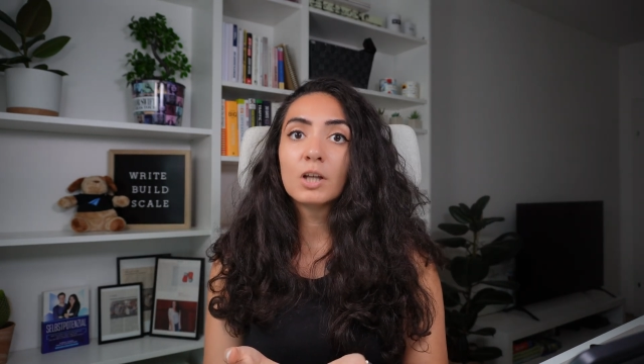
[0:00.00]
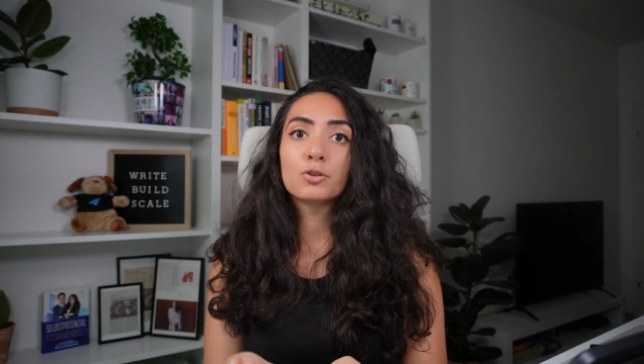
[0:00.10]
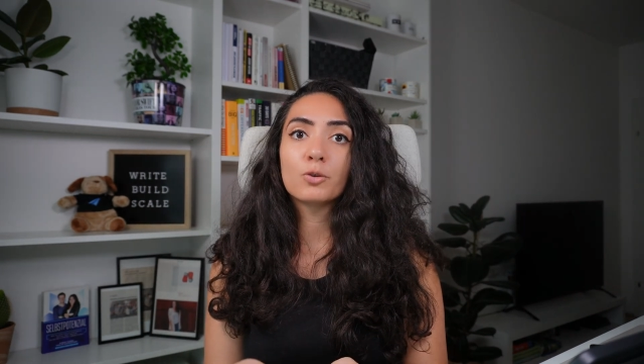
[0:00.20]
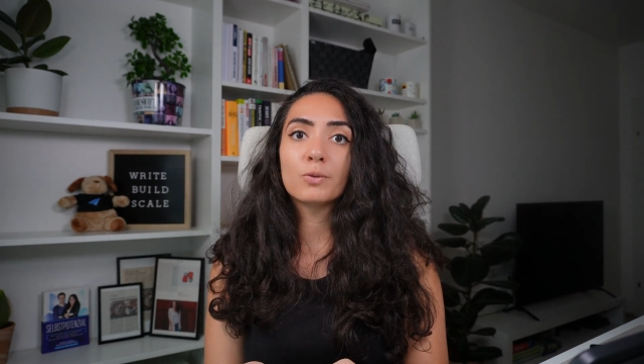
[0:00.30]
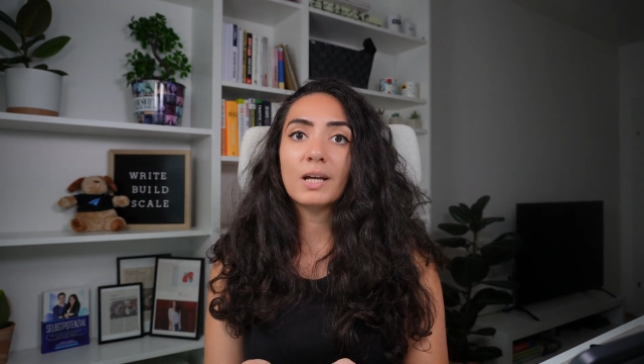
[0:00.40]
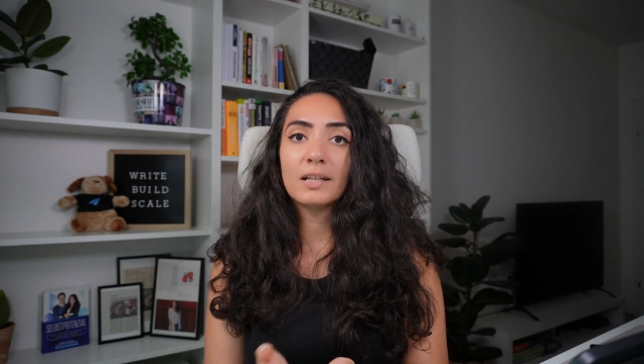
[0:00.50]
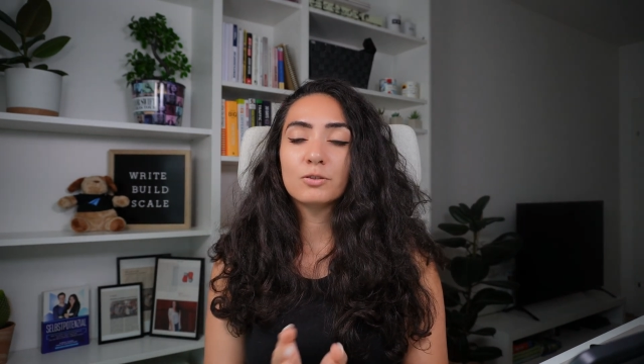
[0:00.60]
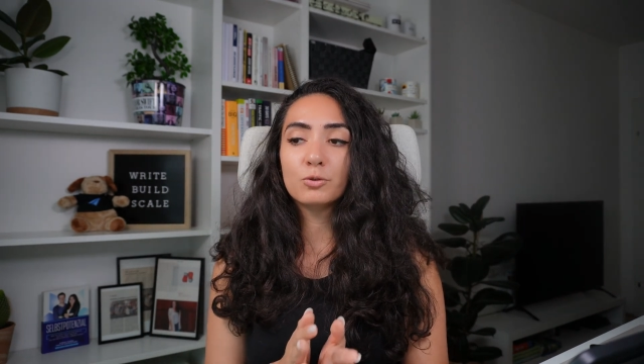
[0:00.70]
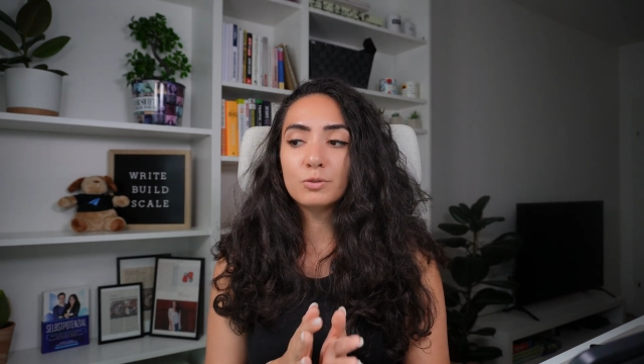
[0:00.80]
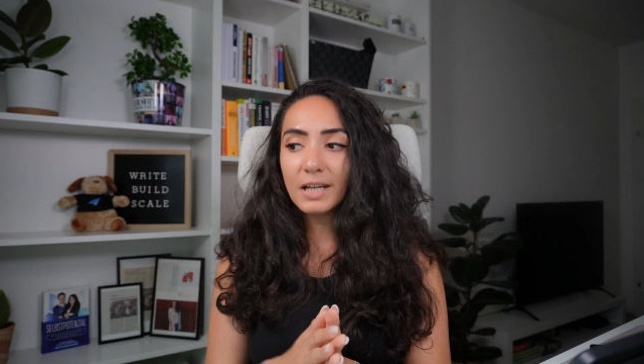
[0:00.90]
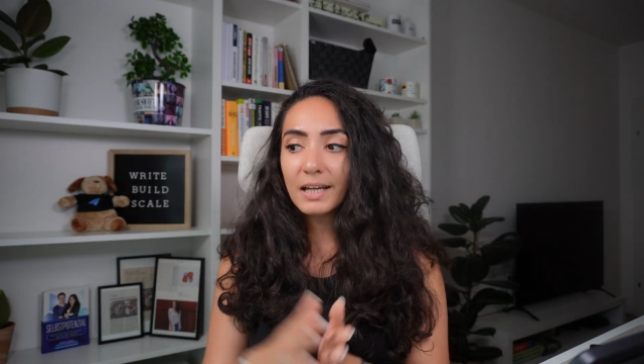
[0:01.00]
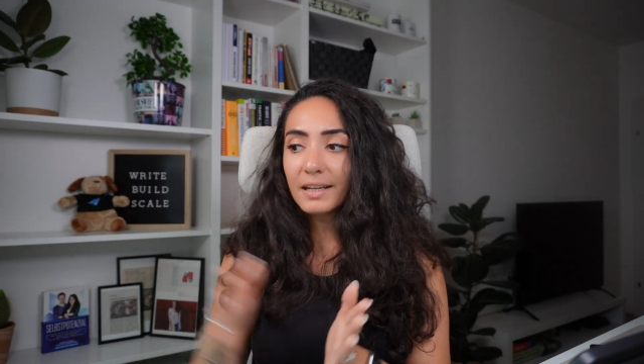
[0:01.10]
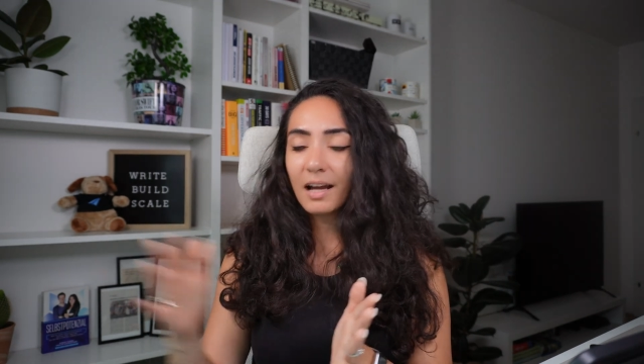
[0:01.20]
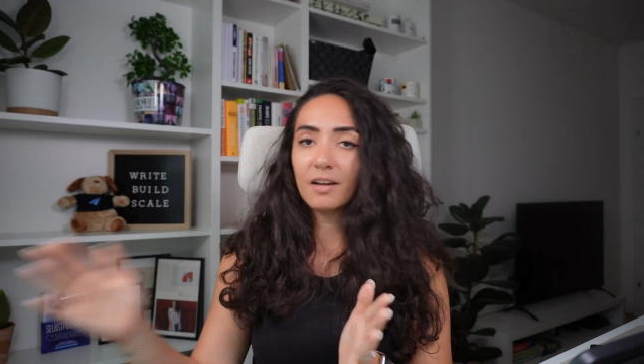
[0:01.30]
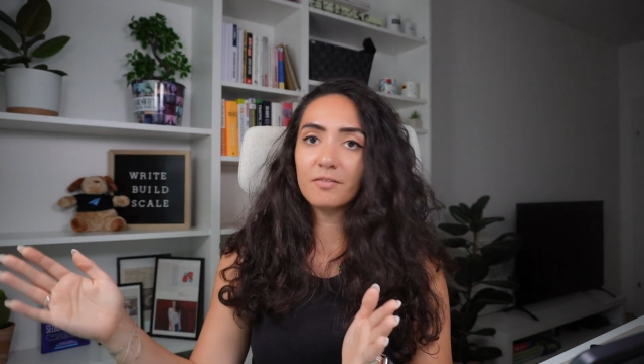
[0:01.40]
so that you then
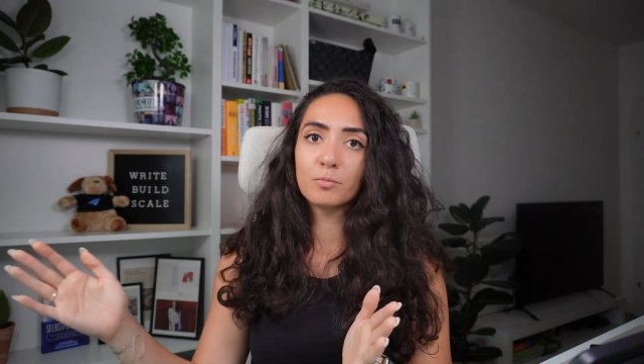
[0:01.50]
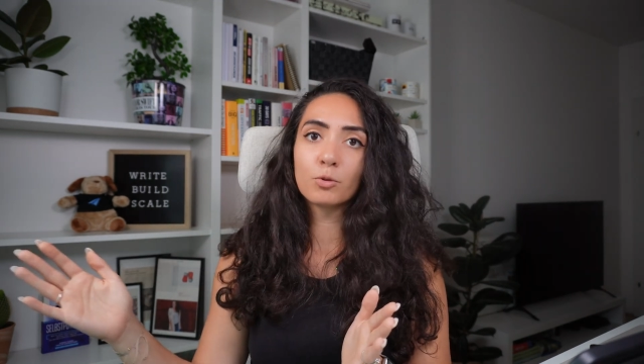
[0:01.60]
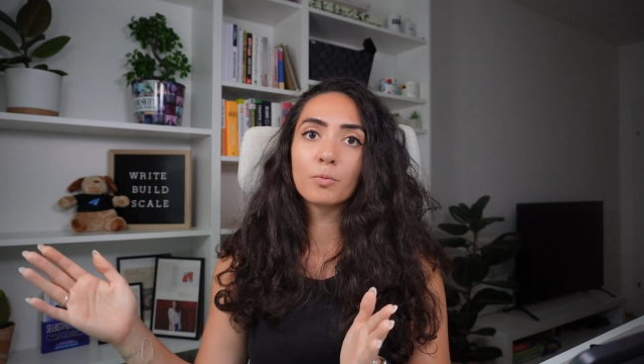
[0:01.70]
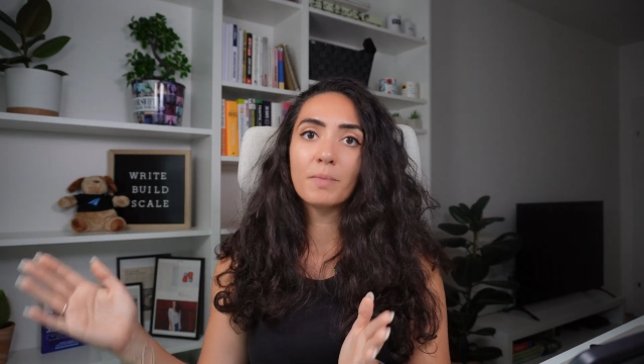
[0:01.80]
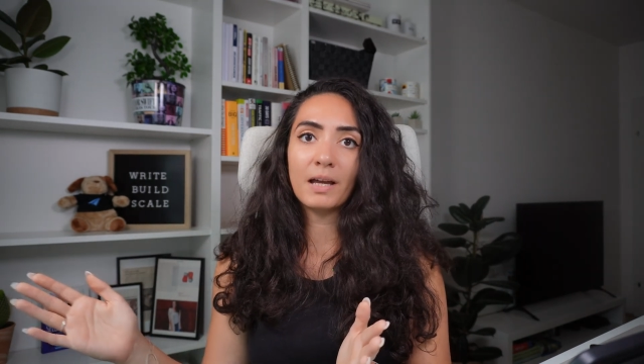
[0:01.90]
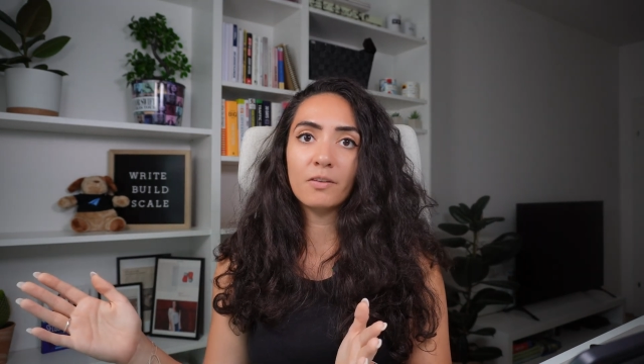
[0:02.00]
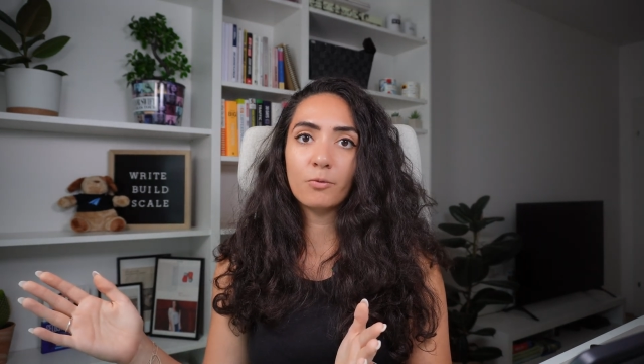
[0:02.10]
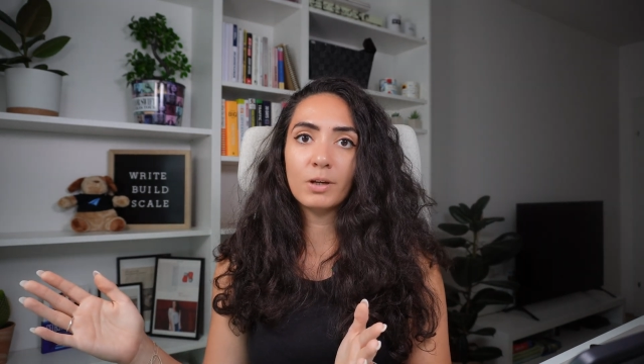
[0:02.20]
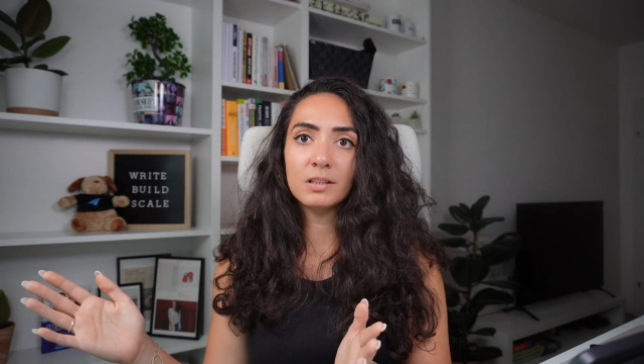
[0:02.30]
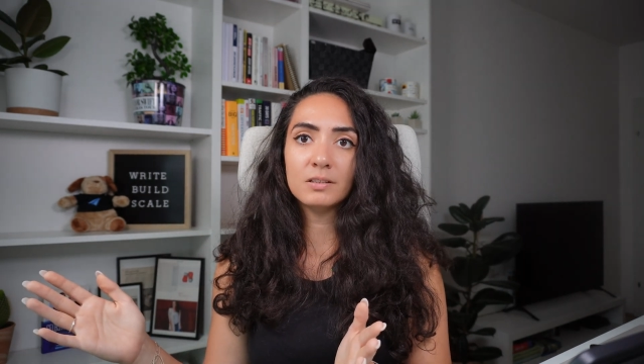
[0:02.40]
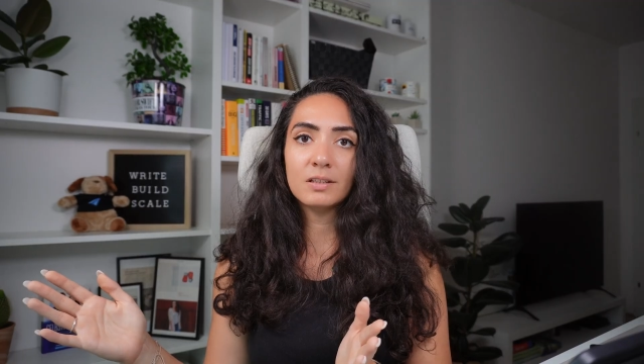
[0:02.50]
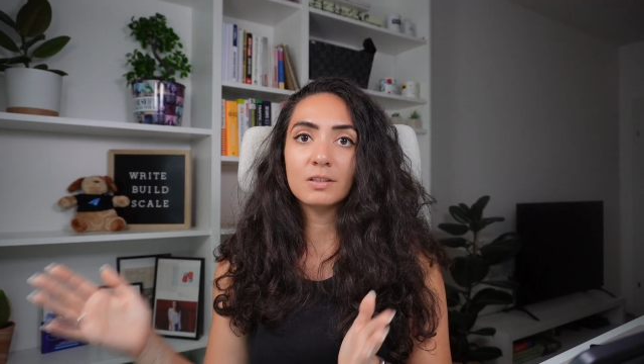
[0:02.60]
have more bandwidth